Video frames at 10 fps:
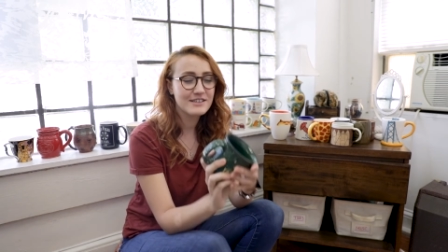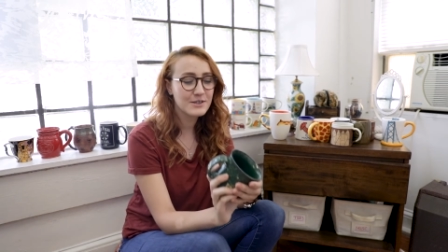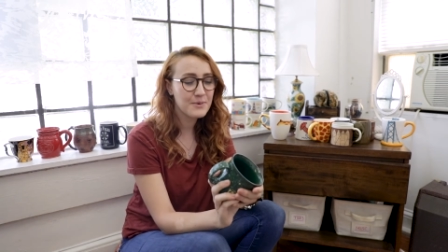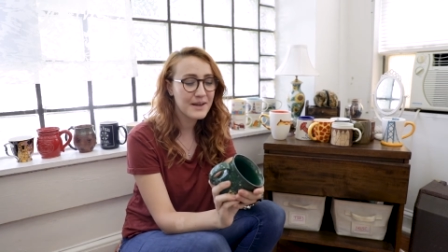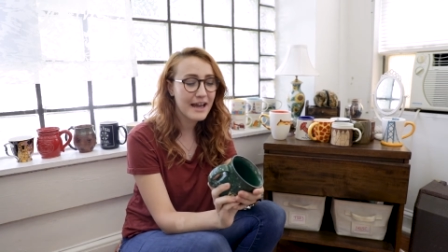
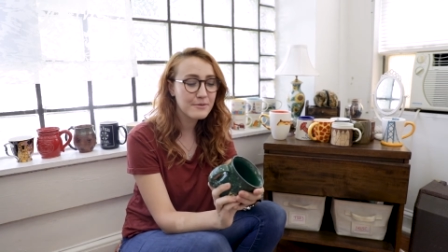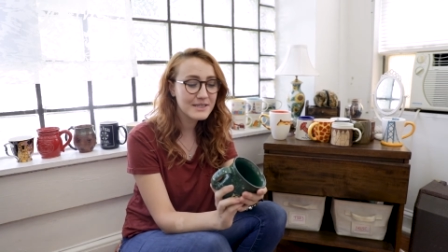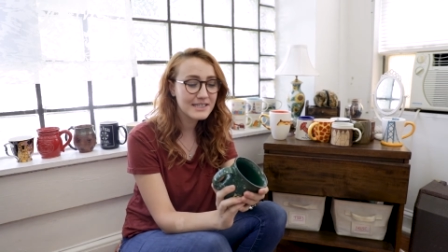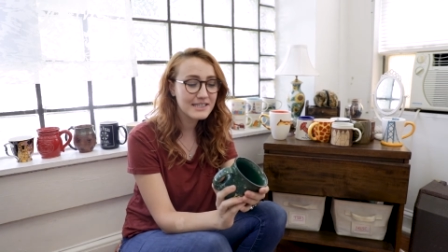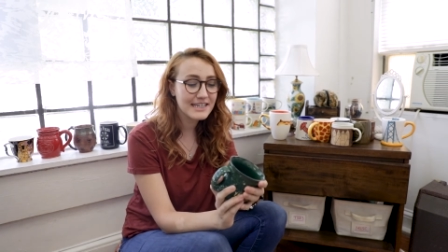So when I
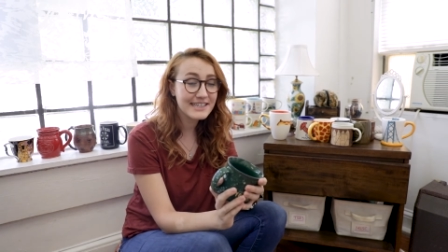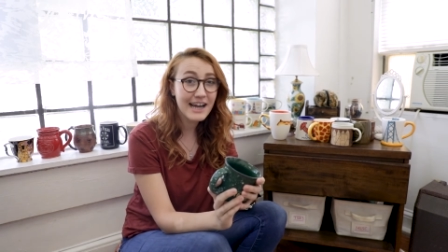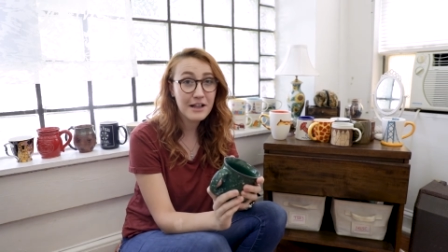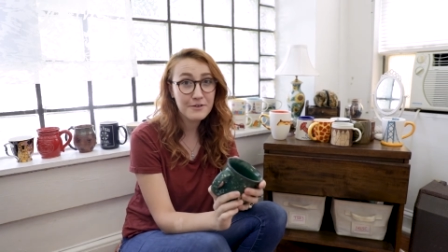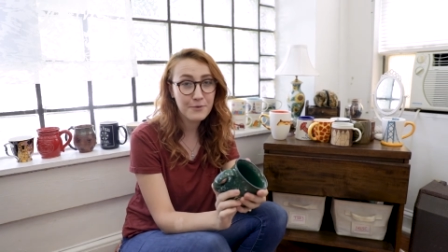was in
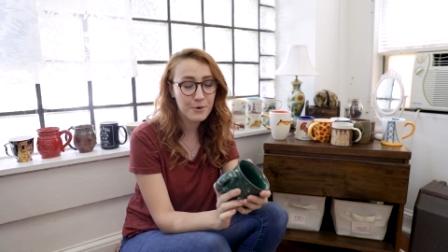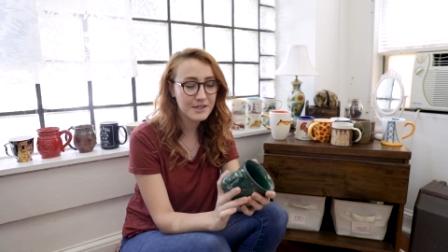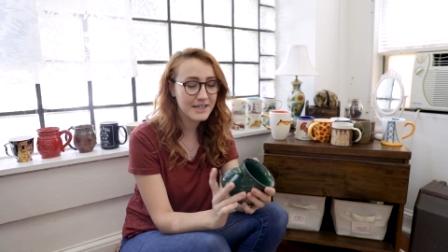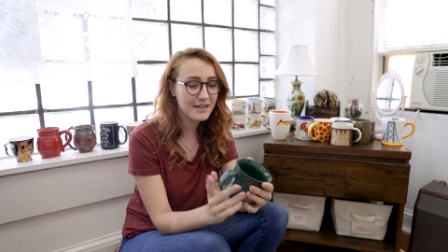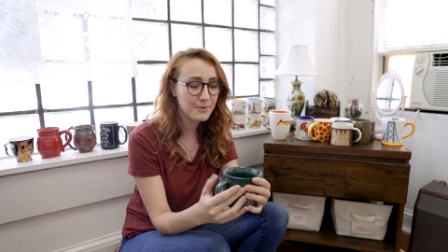
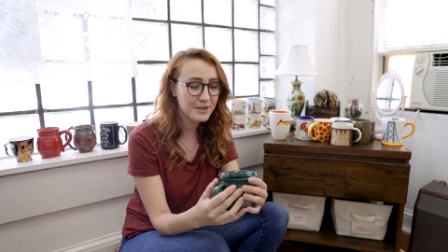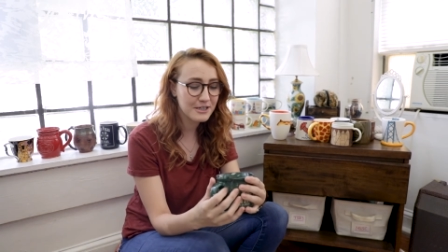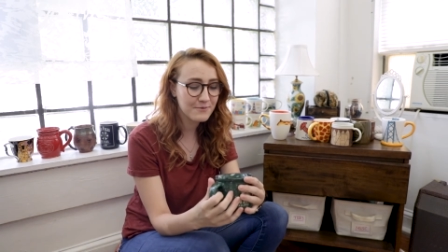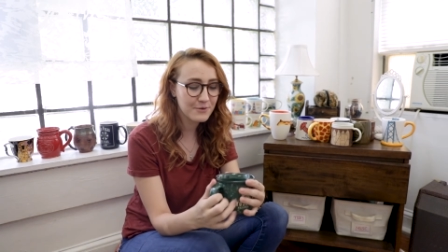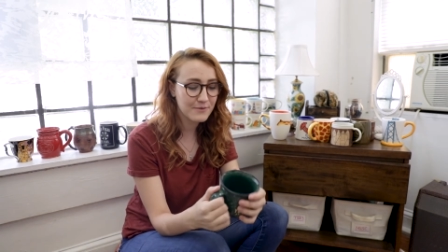California
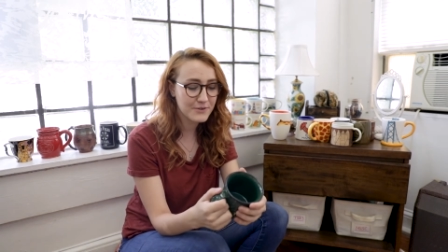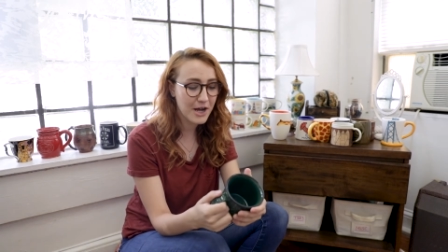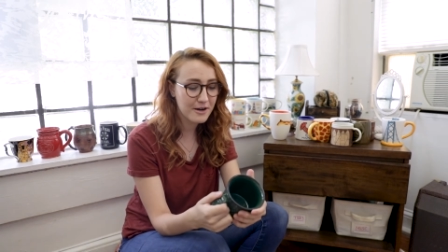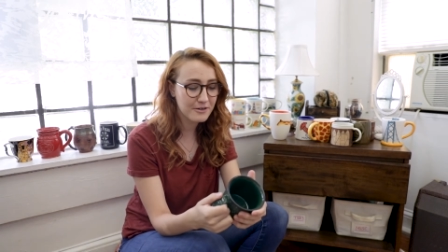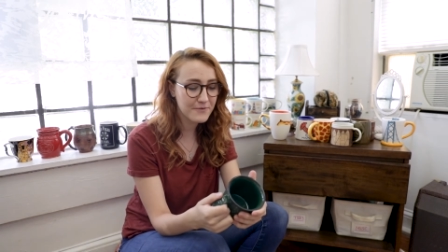working for a
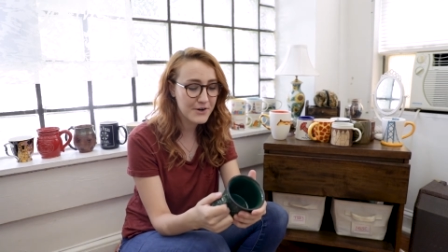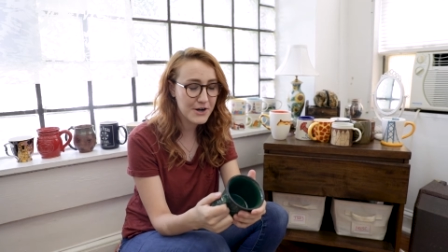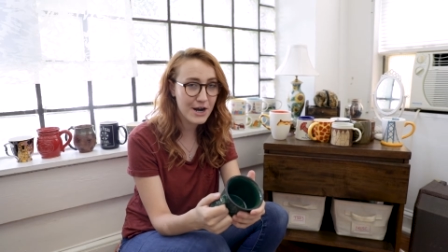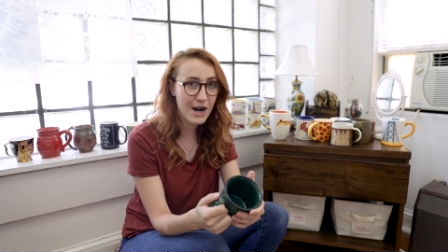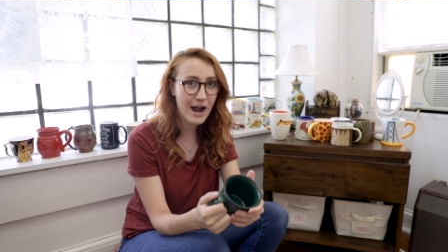
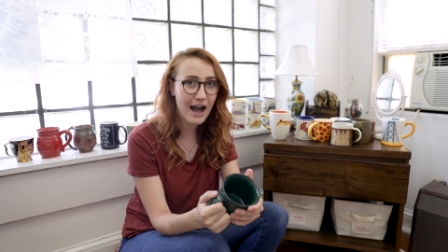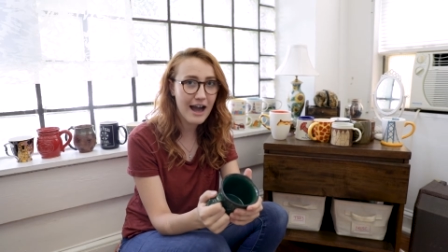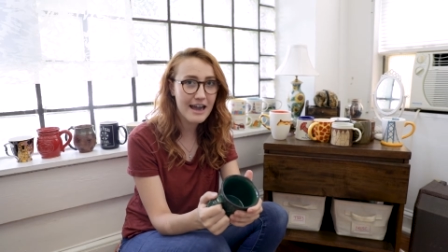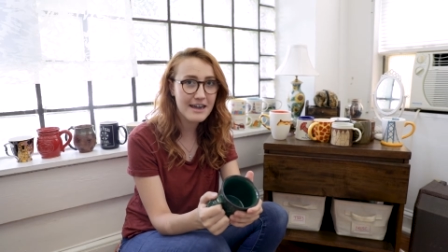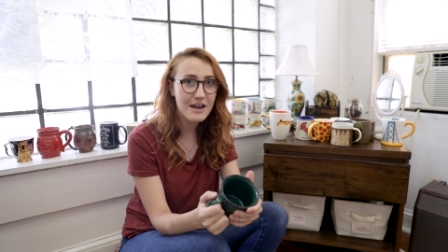photographer,
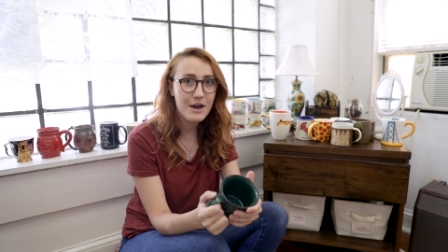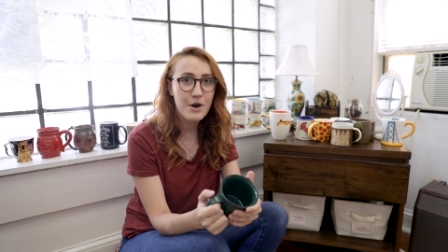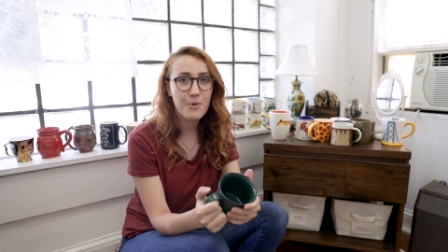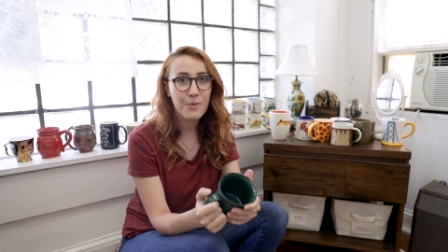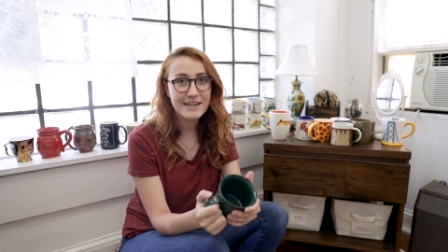I
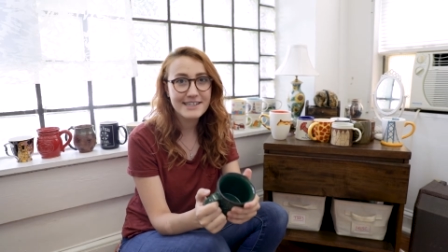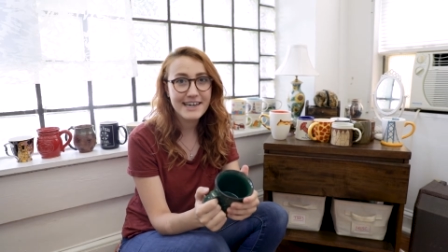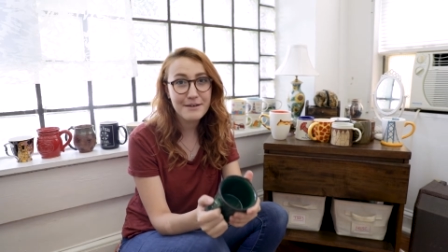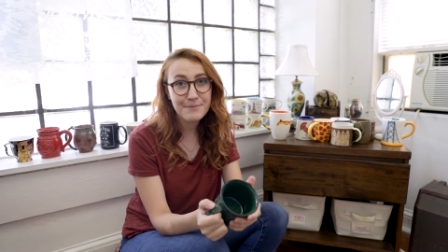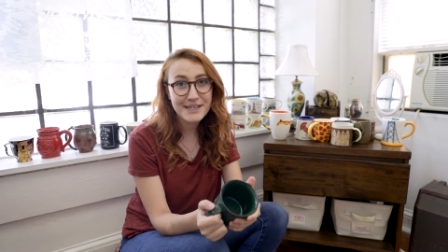went
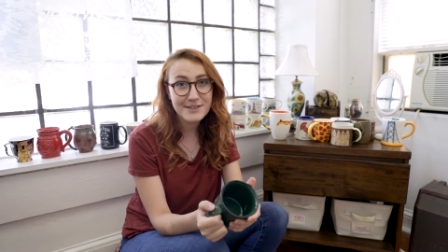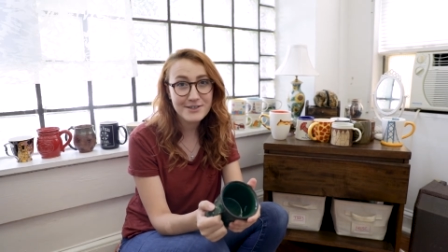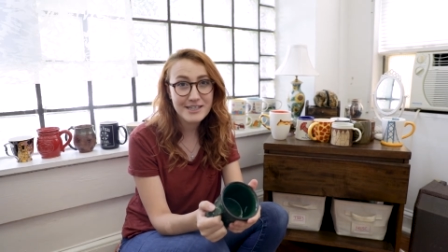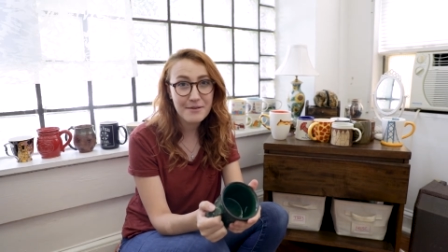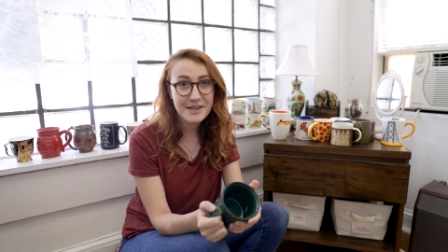camping in
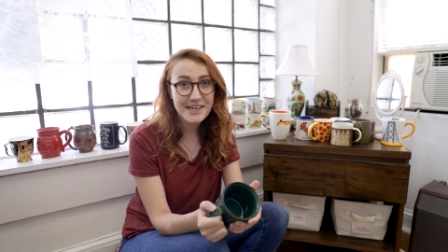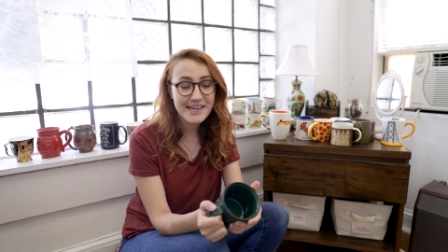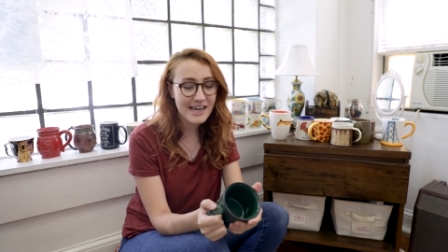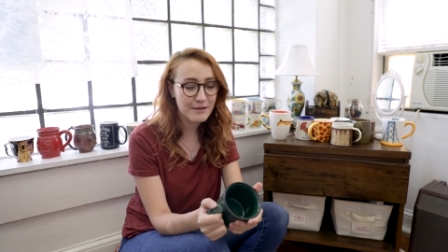Yosemite.